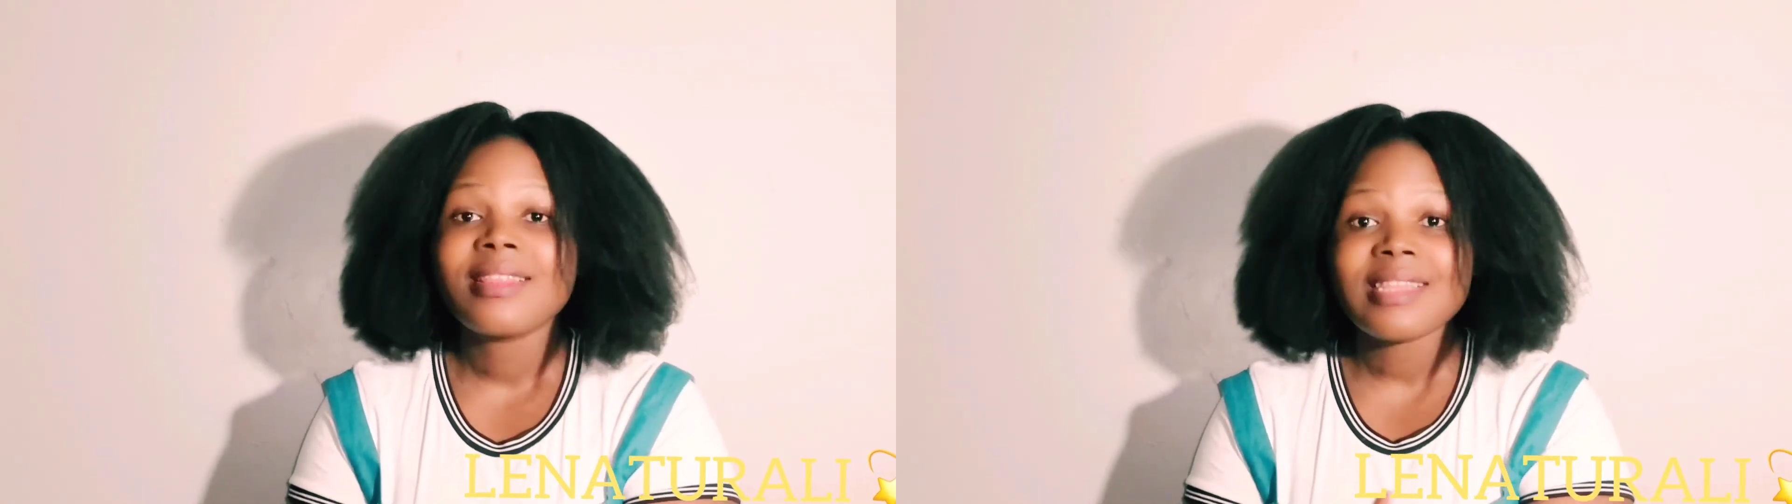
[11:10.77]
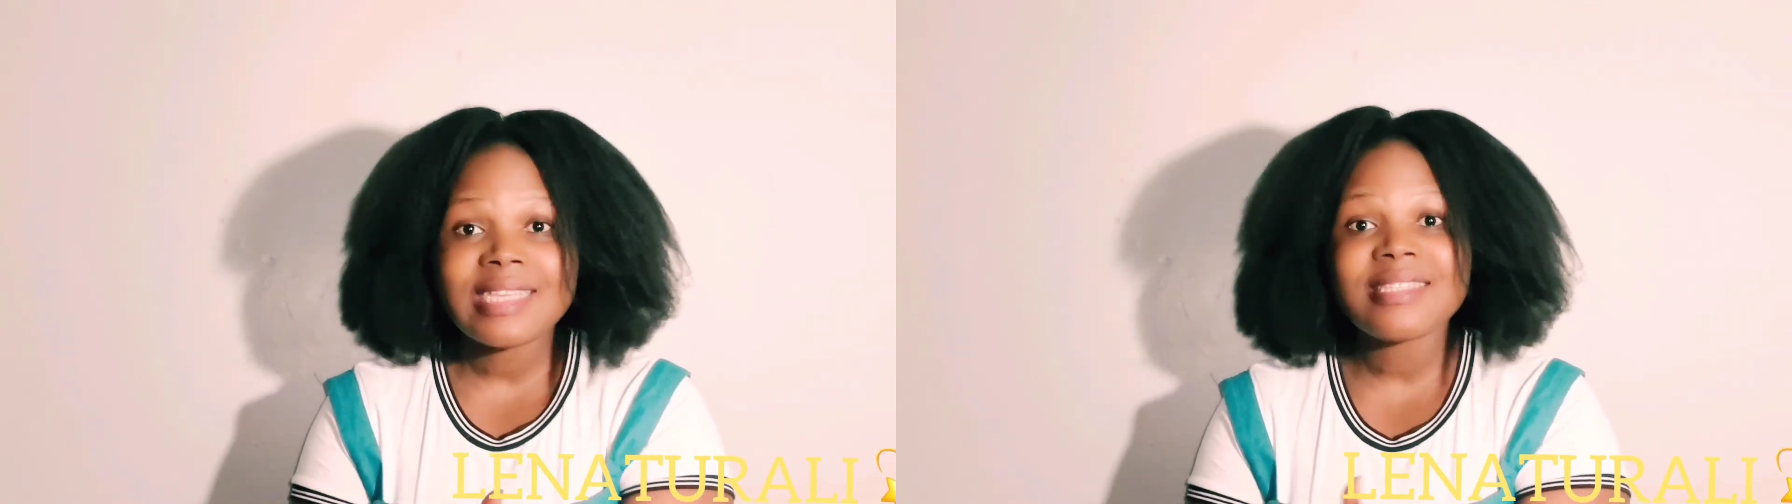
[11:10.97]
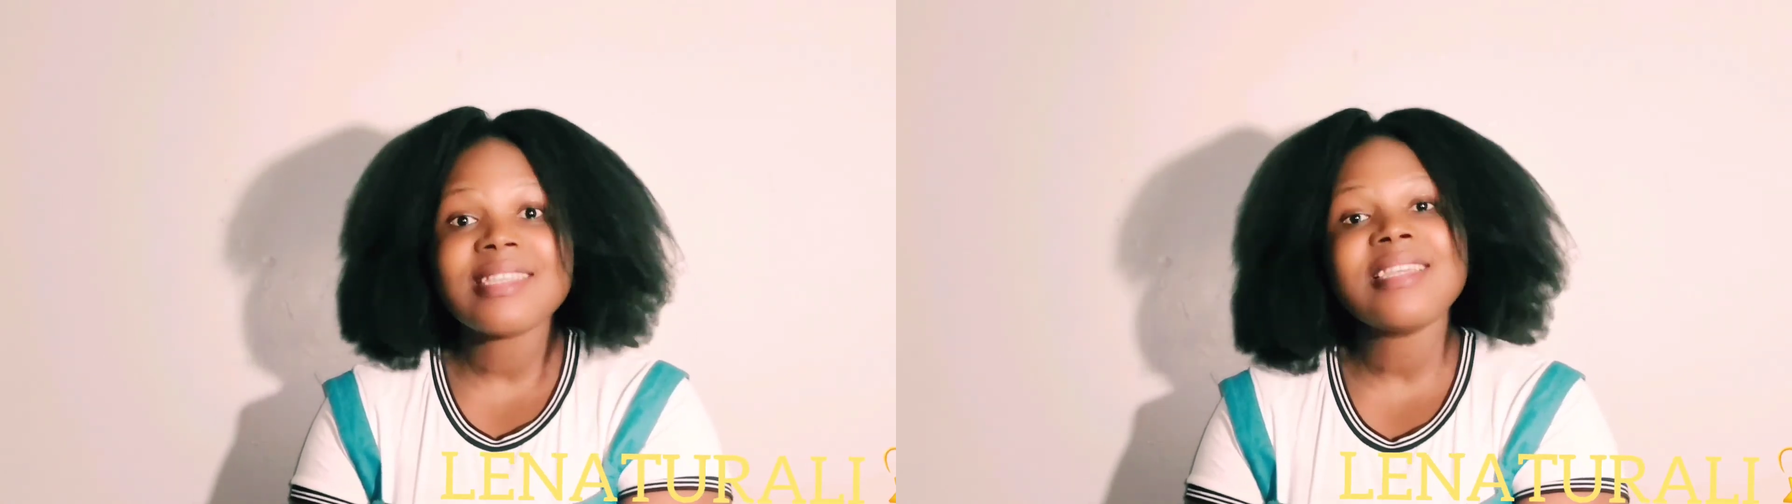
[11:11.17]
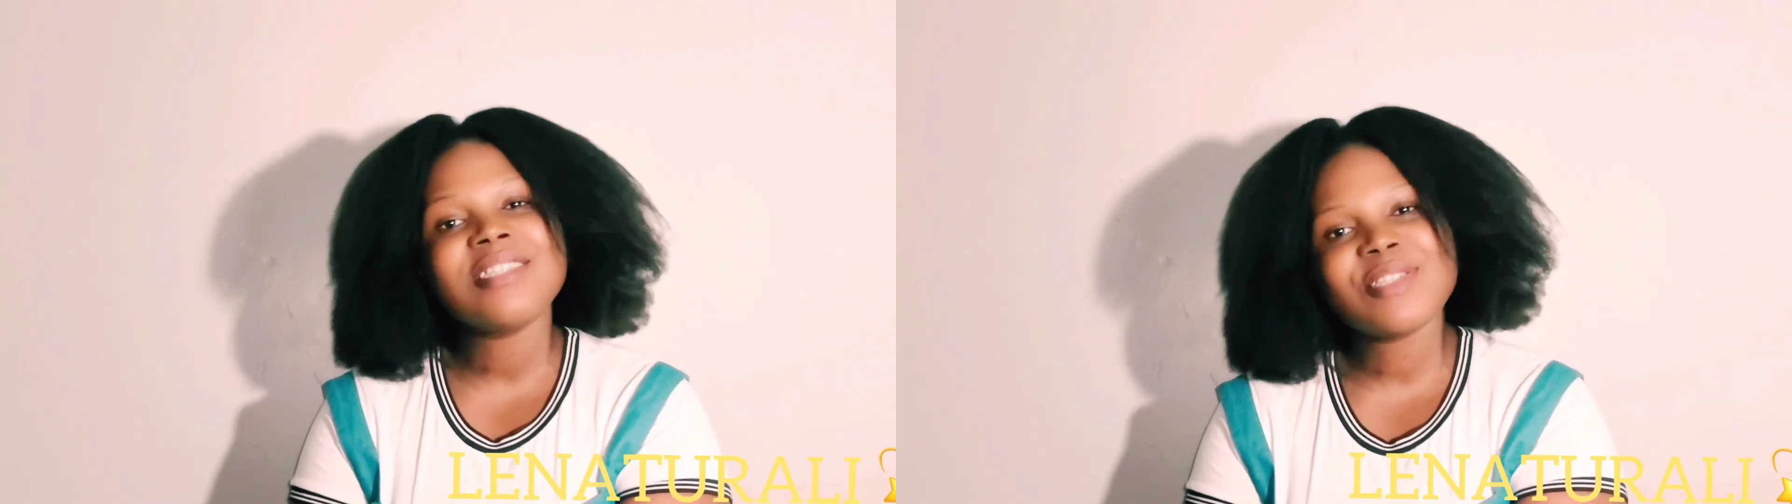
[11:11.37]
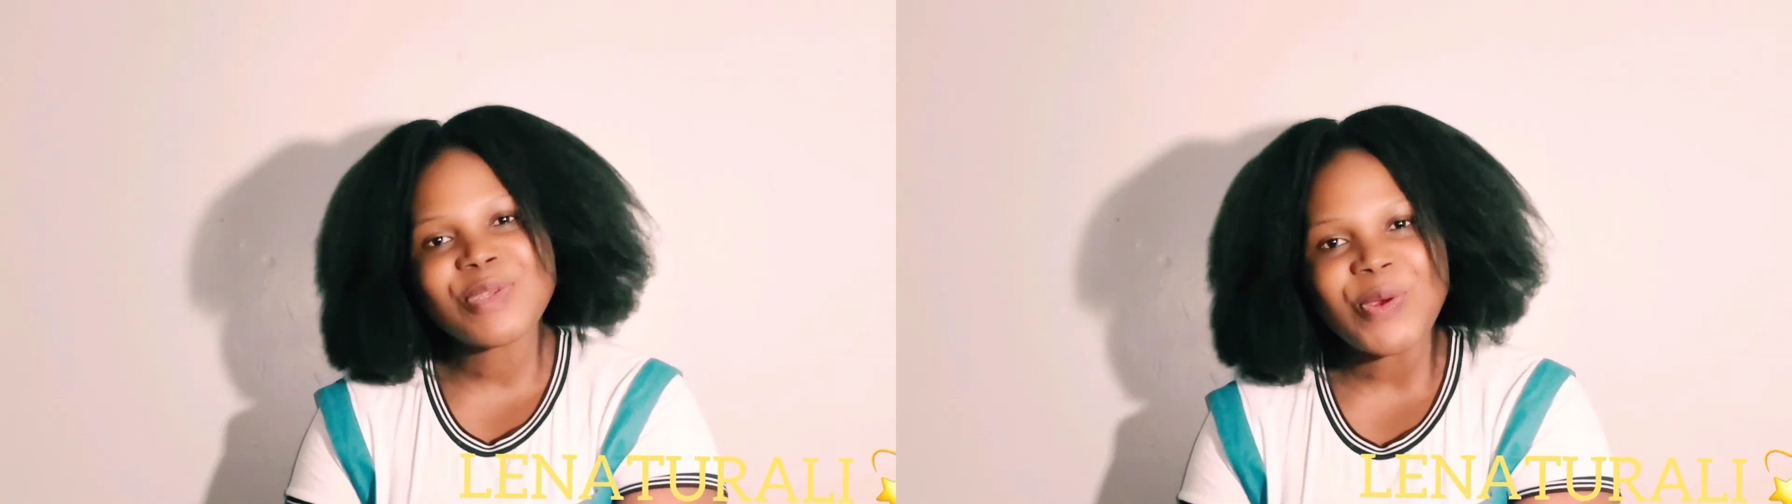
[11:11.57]

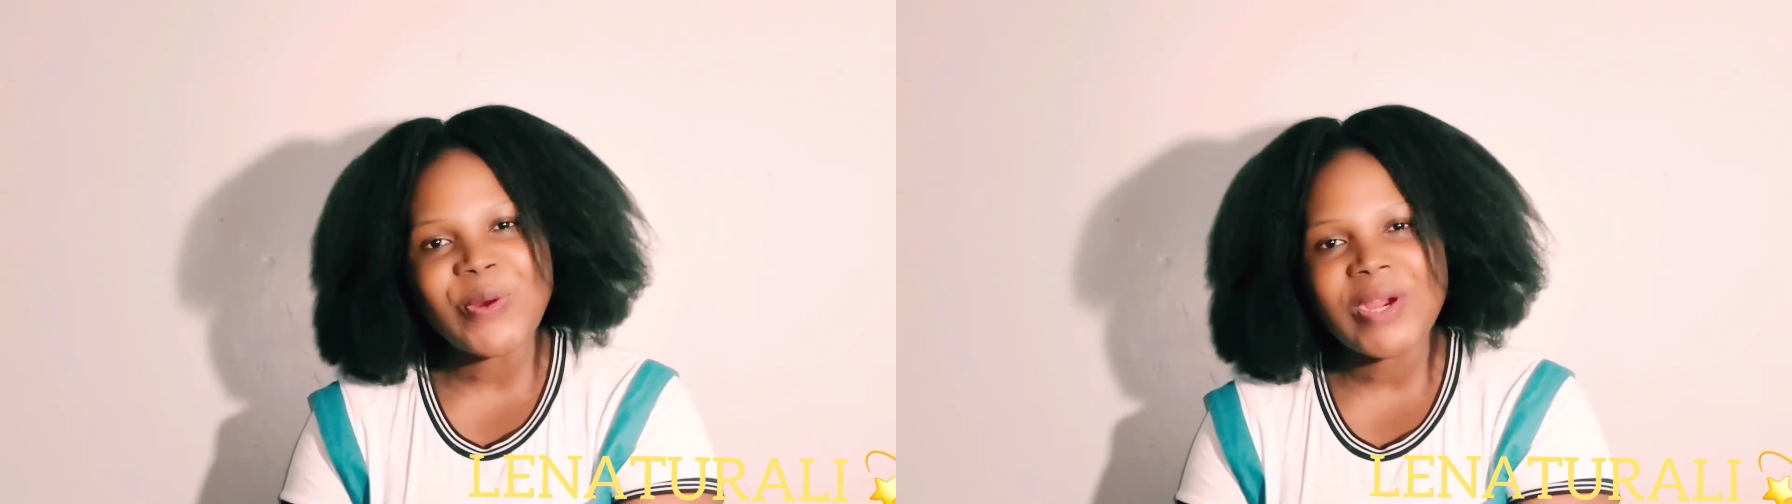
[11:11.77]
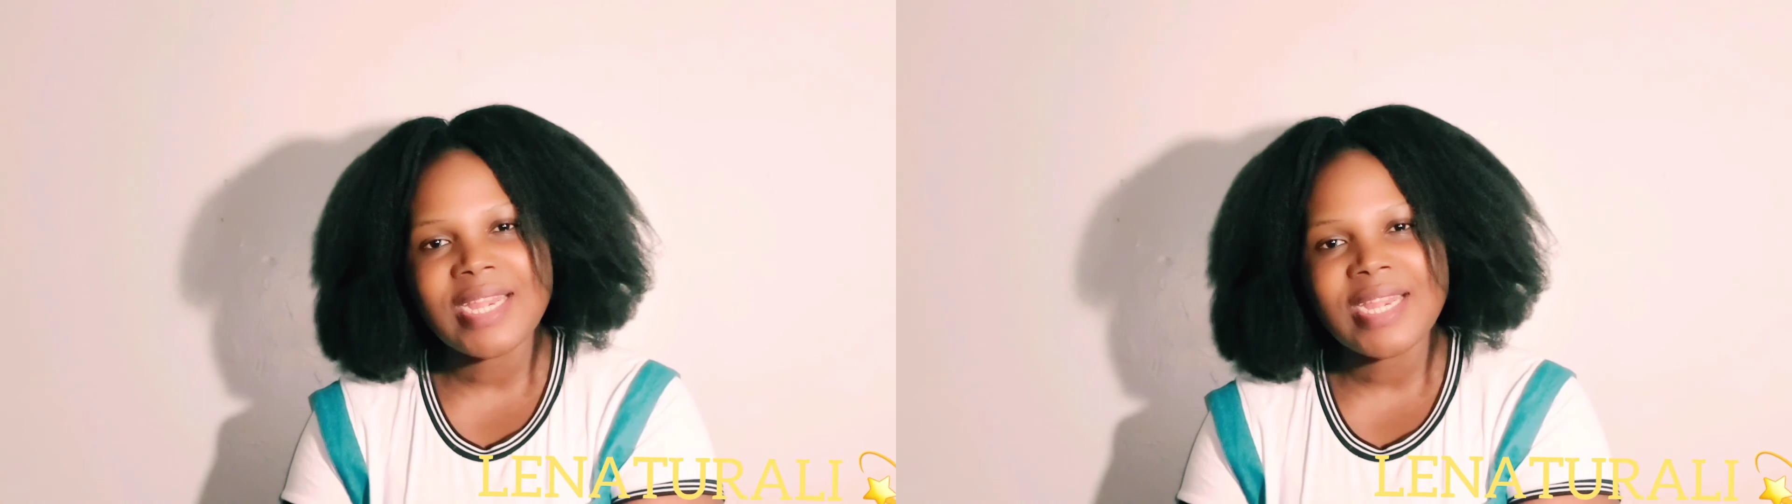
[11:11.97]
Listen to your